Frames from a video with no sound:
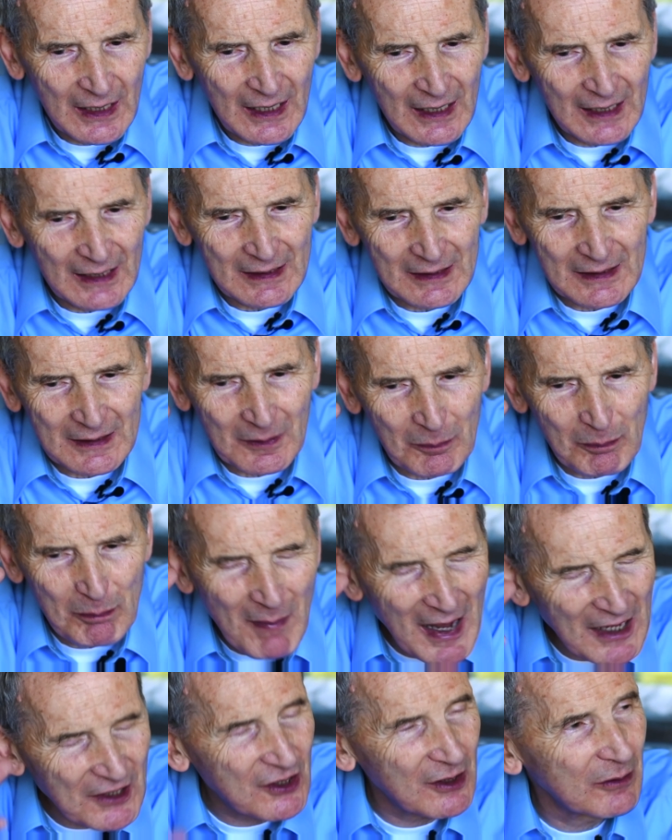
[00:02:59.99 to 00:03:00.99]
Uh,
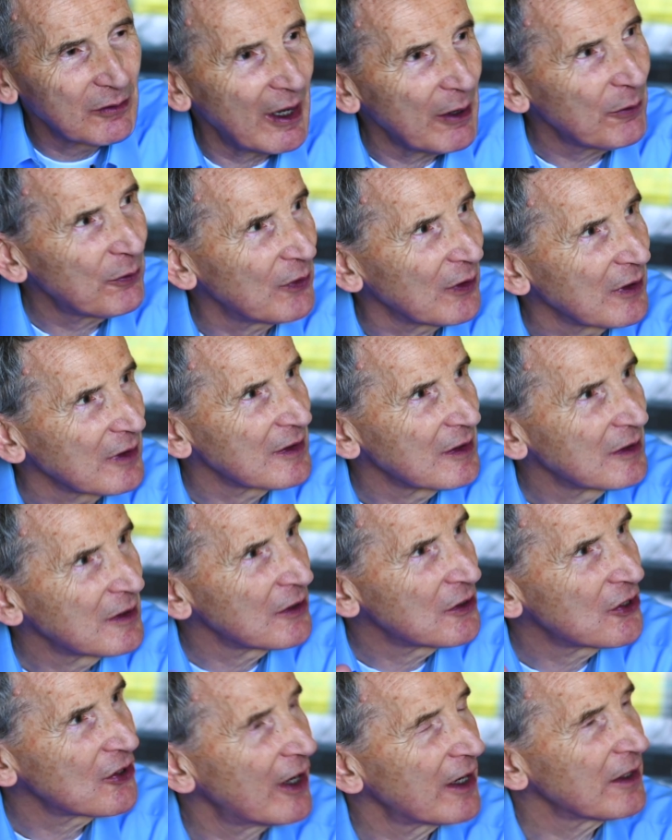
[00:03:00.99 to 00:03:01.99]
massive effort to
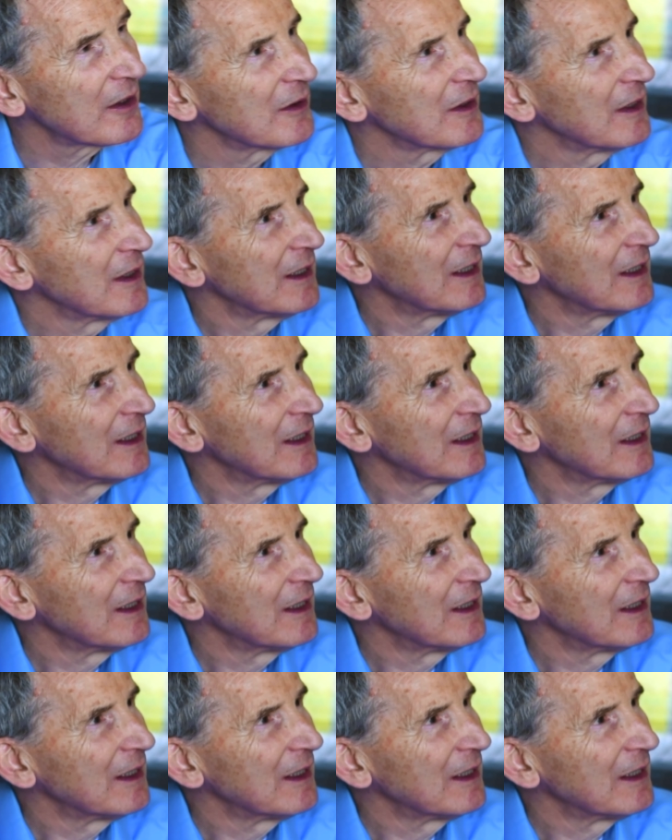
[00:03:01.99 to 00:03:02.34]
try to